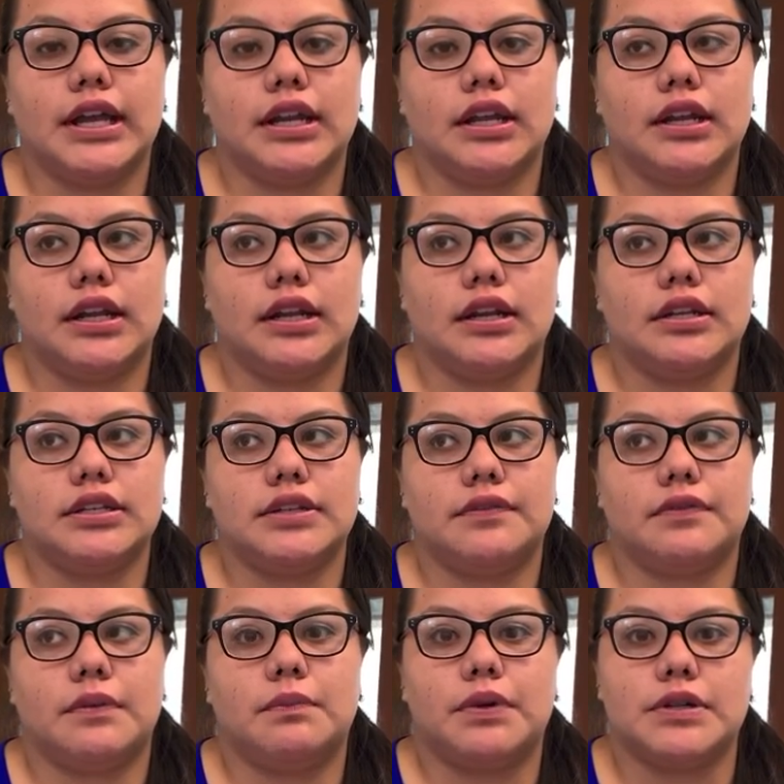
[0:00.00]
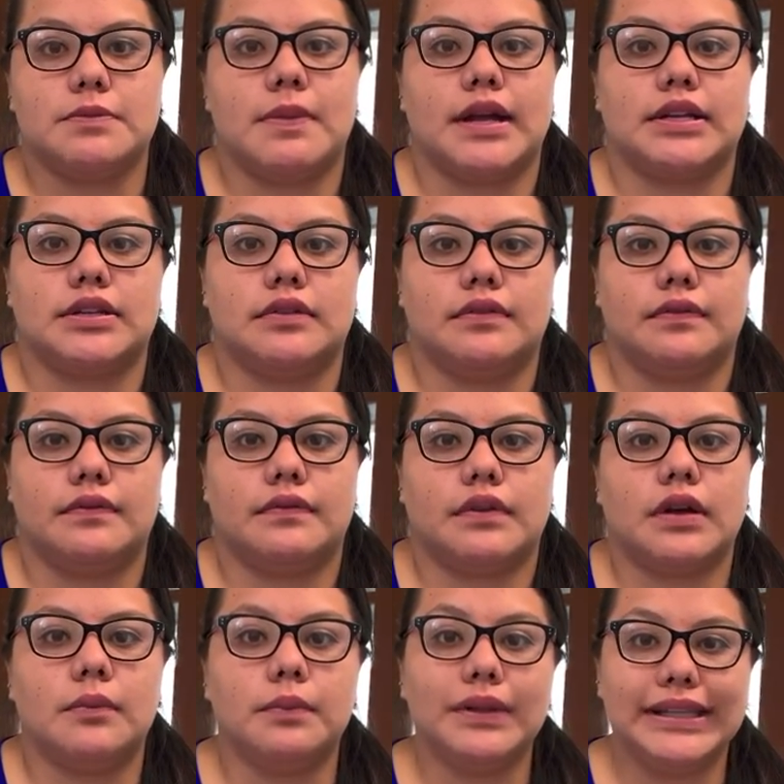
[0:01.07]
it in a different perspective
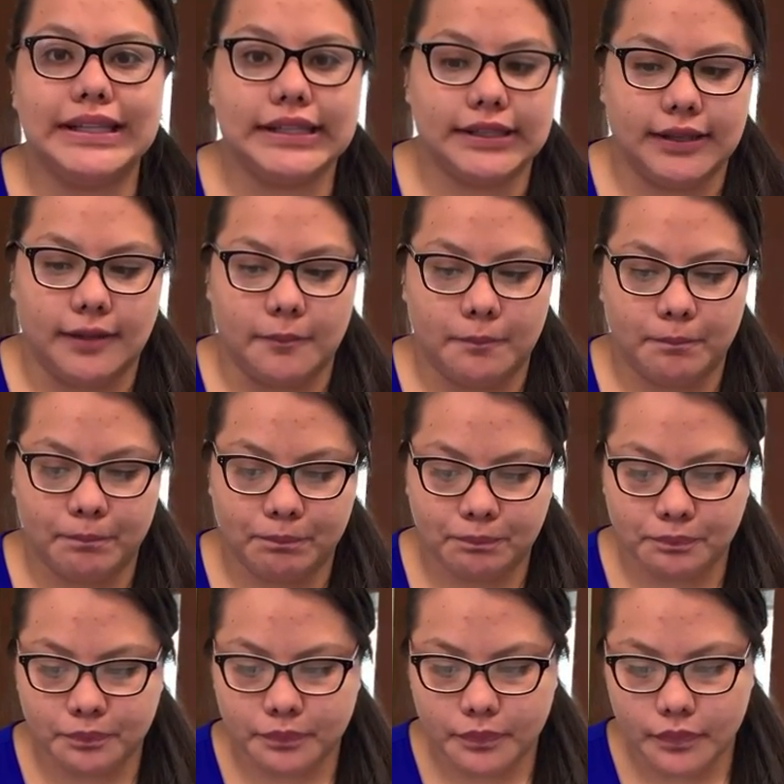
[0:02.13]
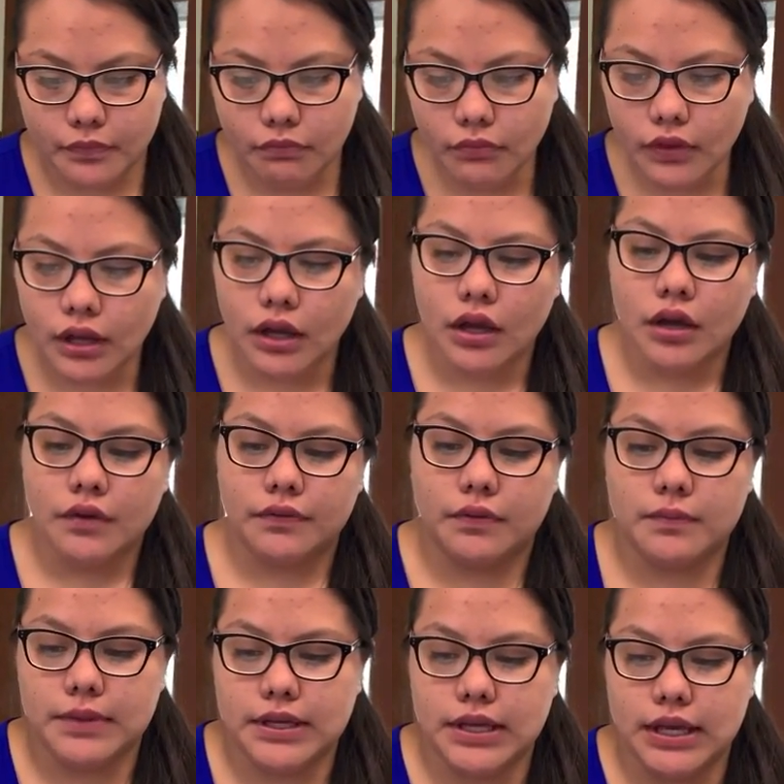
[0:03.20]
completely. For
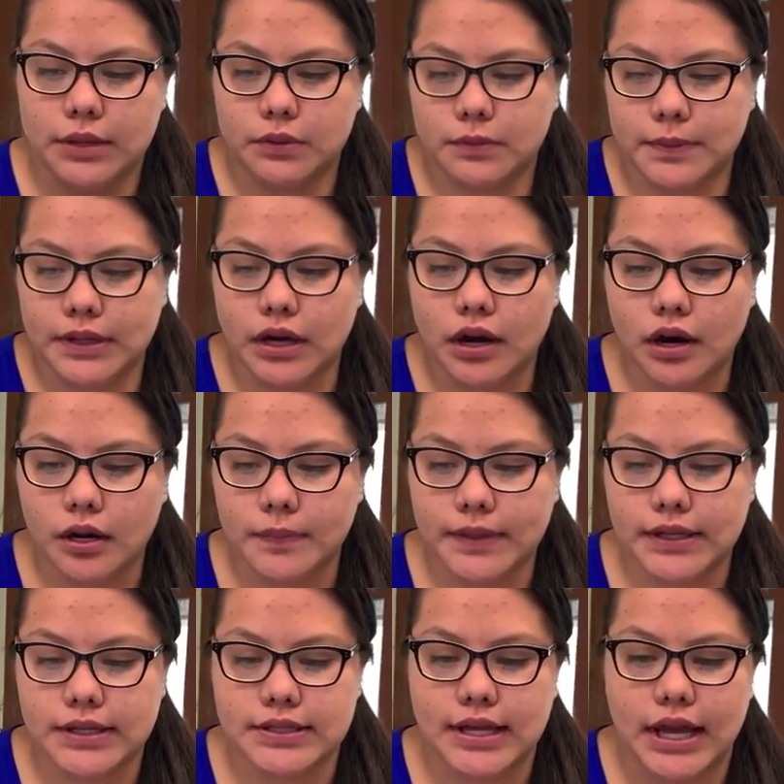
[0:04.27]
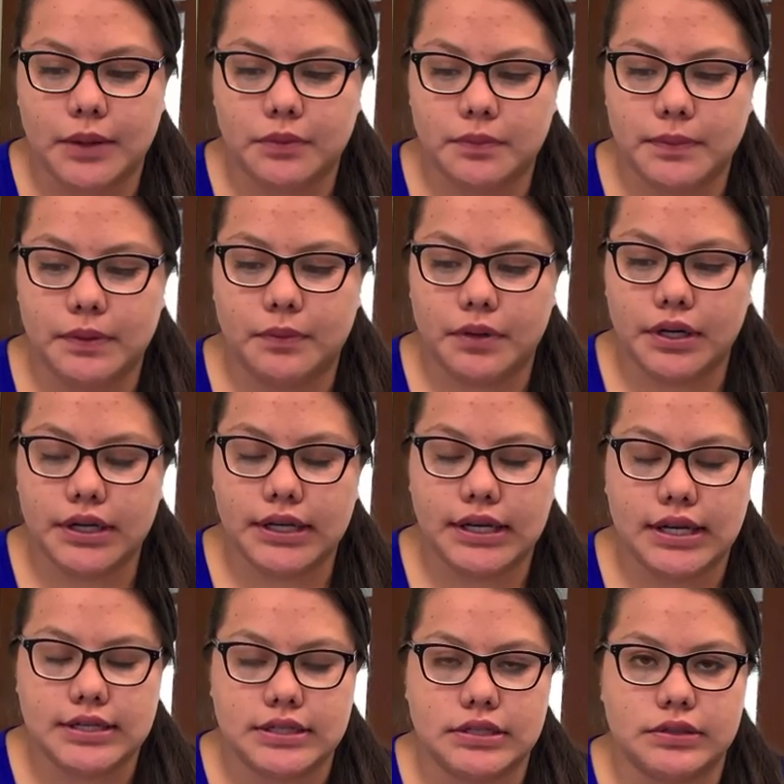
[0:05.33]
me, it would be hard because I would be working
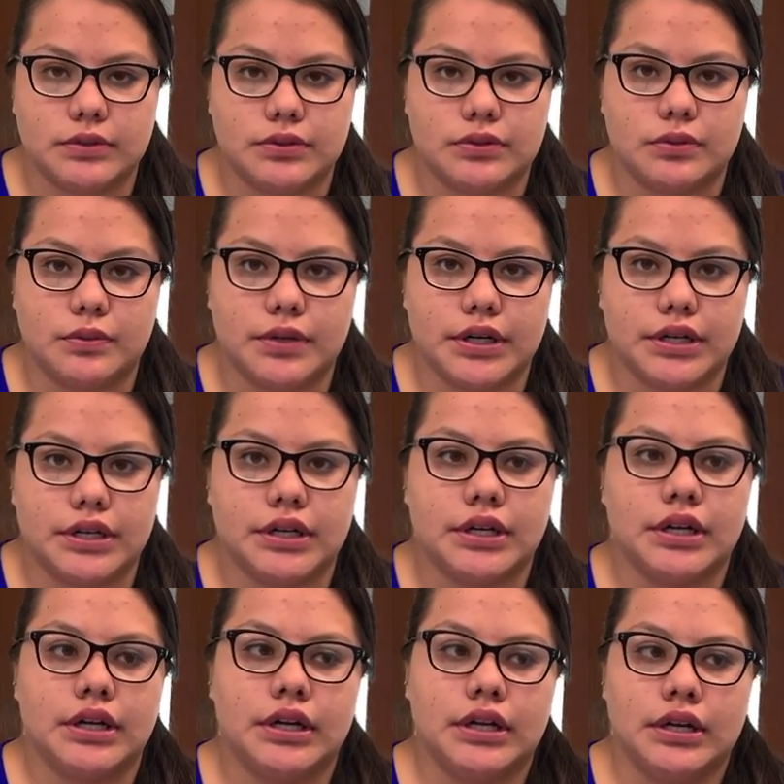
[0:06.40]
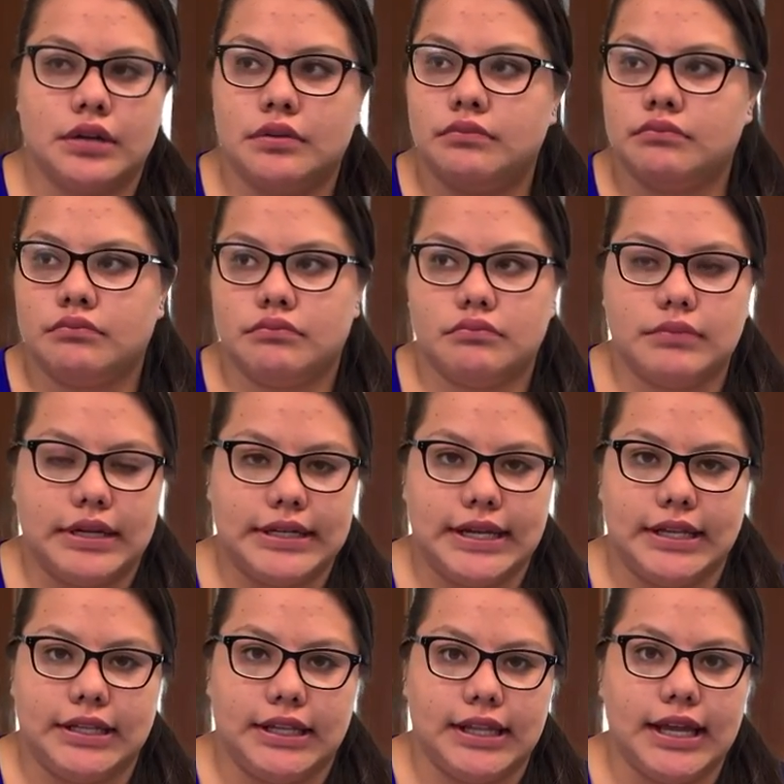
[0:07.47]
as a social work, my
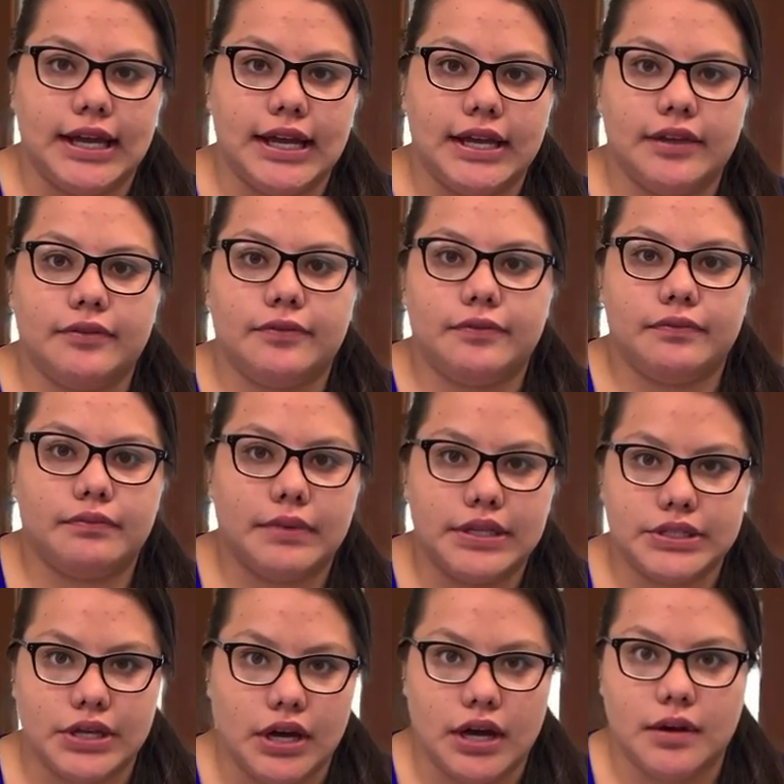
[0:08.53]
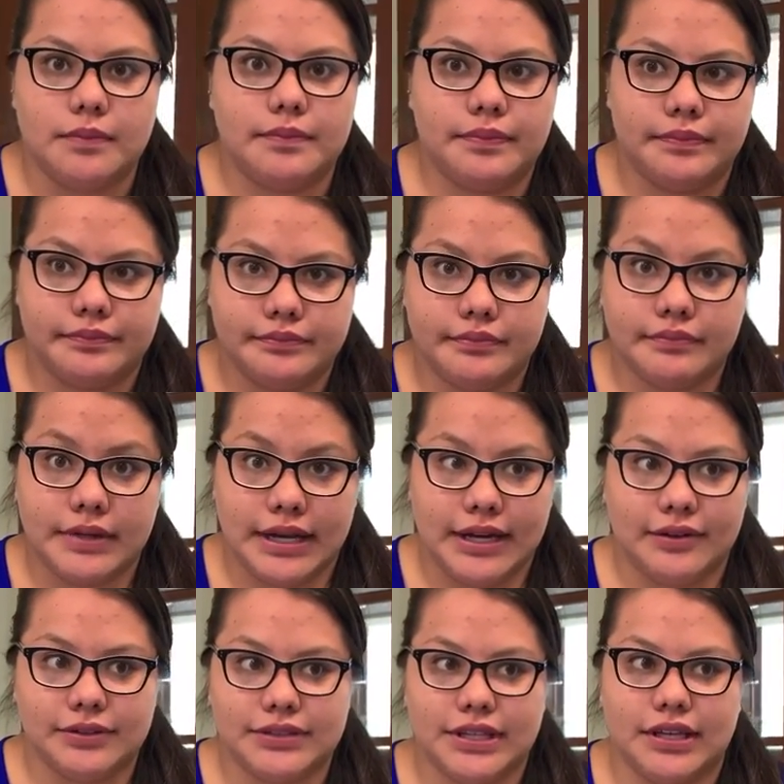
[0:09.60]
daily life, my job, how
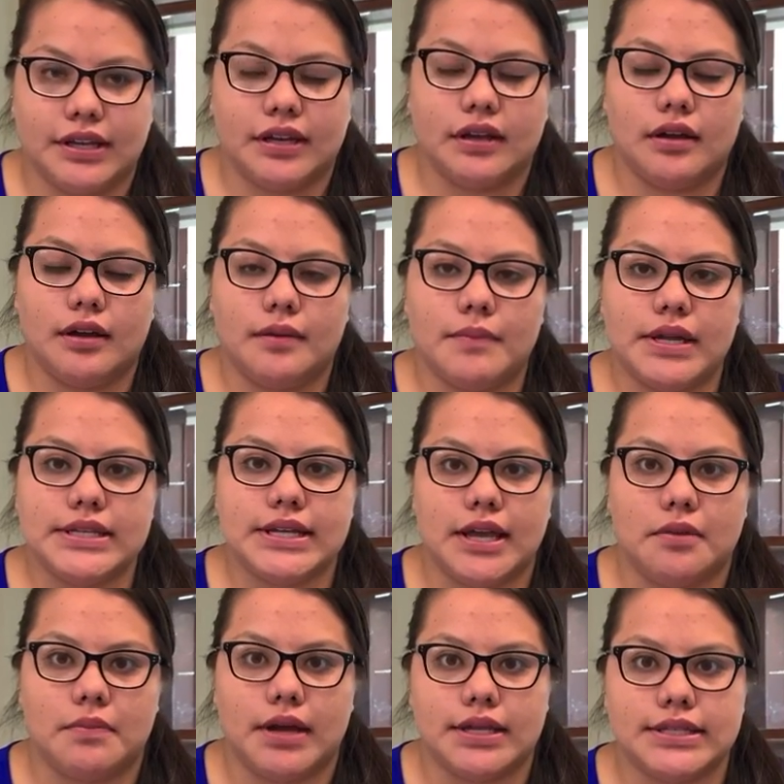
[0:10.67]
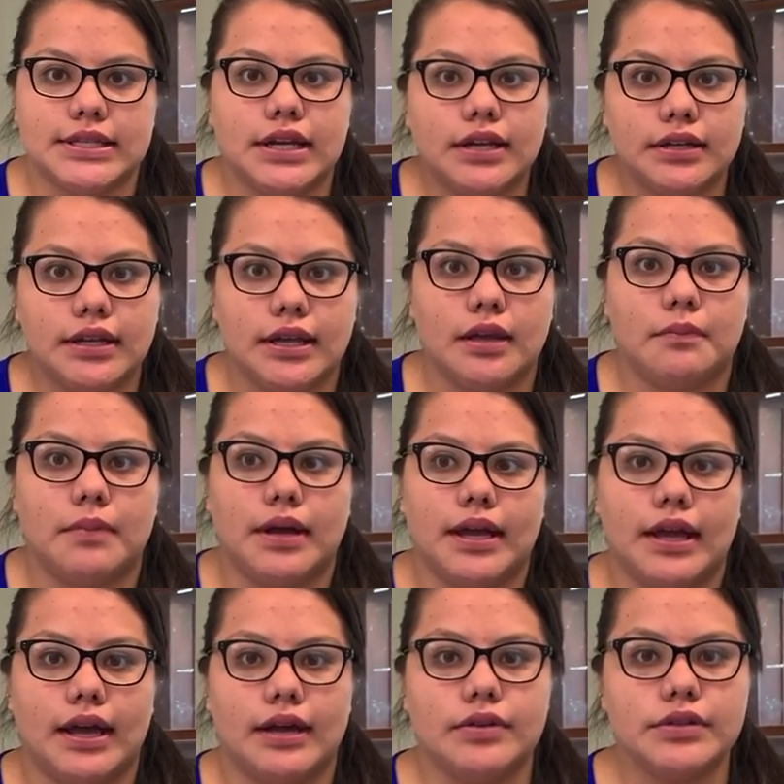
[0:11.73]
to maintain my son and my
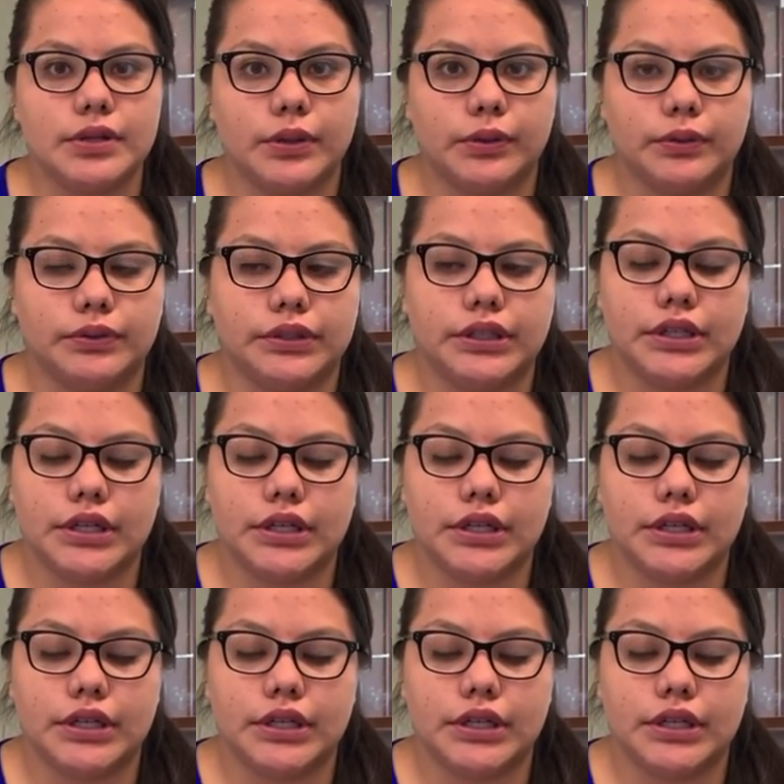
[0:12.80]
household,